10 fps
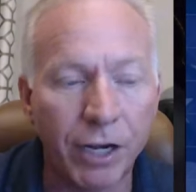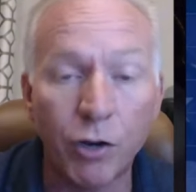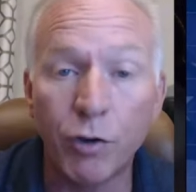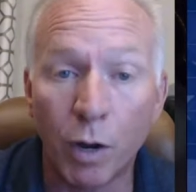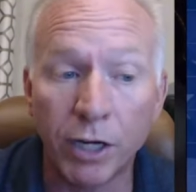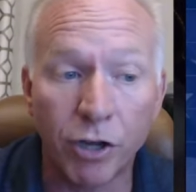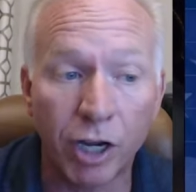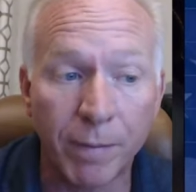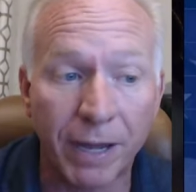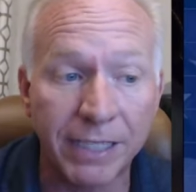And no, you want to talk
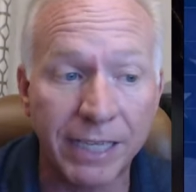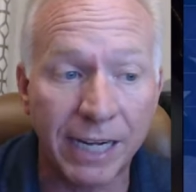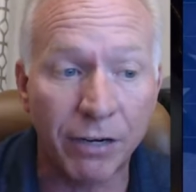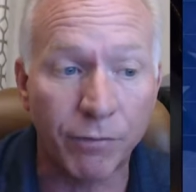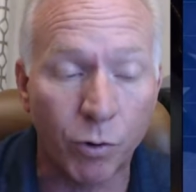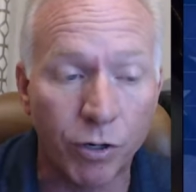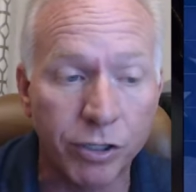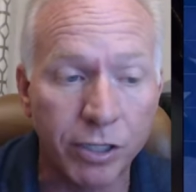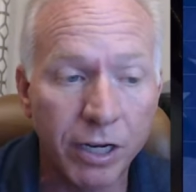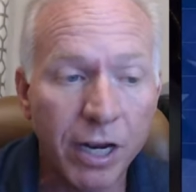about executive orders?